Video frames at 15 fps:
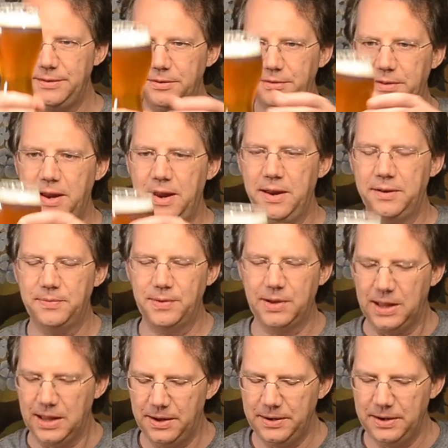just a hint of
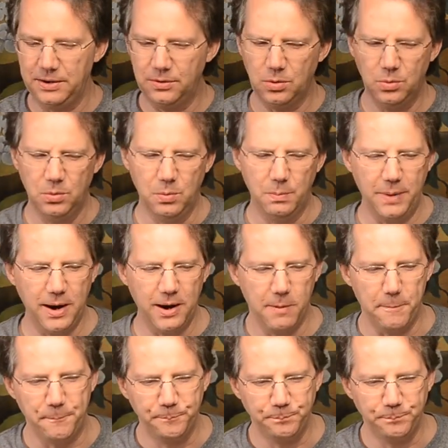cloudiness. Ooh, man.